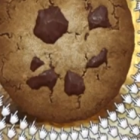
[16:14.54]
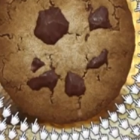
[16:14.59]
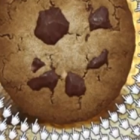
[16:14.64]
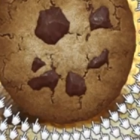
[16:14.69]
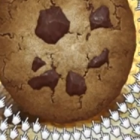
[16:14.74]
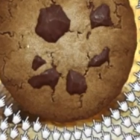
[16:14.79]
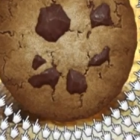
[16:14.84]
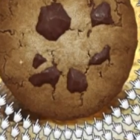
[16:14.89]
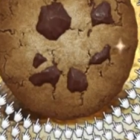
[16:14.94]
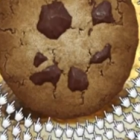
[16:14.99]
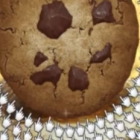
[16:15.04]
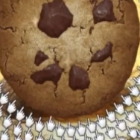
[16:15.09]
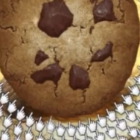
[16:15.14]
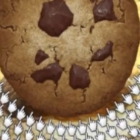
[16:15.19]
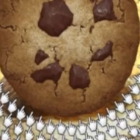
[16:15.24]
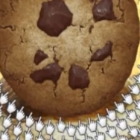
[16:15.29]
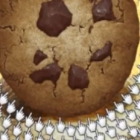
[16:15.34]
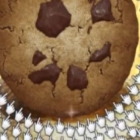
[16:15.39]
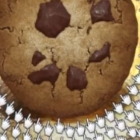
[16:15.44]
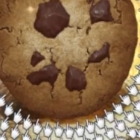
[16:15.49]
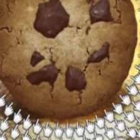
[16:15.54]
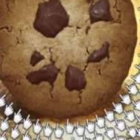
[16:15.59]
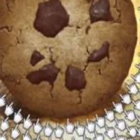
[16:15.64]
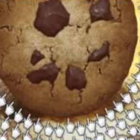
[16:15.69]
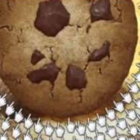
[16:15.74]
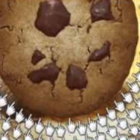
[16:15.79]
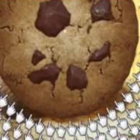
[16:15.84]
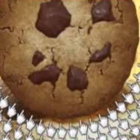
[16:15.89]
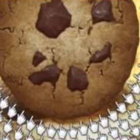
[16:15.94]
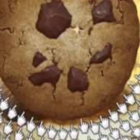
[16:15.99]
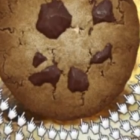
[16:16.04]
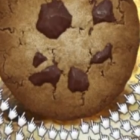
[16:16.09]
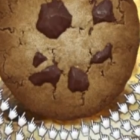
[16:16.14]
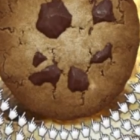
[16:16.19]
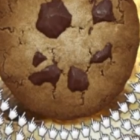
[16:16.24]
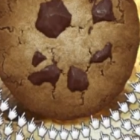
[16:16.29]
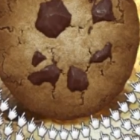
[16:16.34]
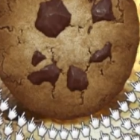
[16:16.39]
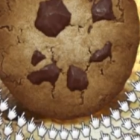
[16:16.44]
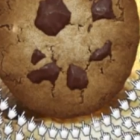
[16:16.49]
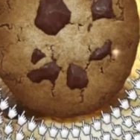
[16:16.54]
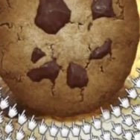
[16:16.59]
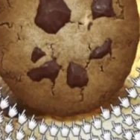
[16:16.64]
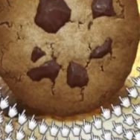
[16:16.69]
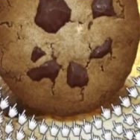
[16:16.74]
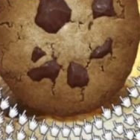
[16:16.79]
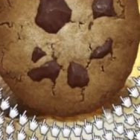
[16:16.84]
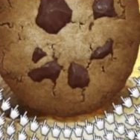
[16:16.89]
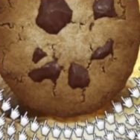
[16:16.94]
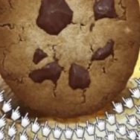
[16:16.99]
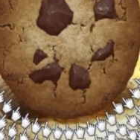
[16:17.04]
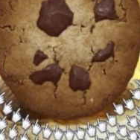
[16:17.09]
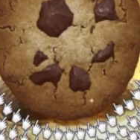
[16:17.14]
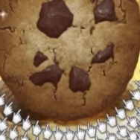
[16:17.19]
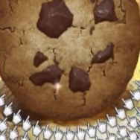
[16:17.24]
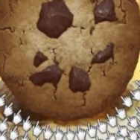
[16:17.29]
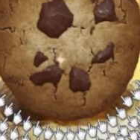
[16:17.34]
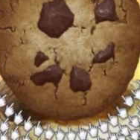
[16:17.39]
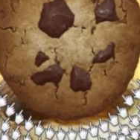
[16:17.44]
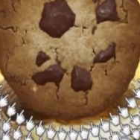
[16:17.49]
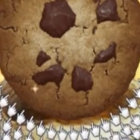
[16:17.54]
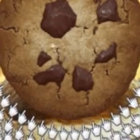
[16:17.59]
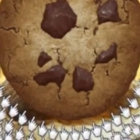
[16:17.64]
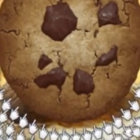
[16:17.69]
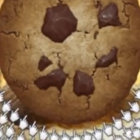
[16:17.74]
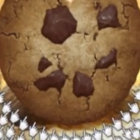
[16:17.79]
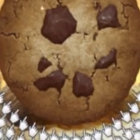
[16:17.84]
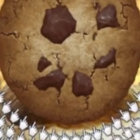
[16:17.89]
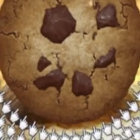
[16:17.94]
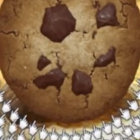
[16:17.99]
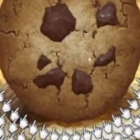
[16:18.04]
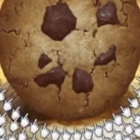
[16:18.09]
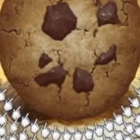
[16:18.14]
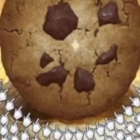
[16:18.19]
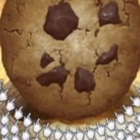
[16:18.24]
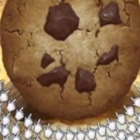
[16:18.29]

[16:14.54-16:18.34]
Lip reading: it's a little rough. It's really not how I want to play it. I do know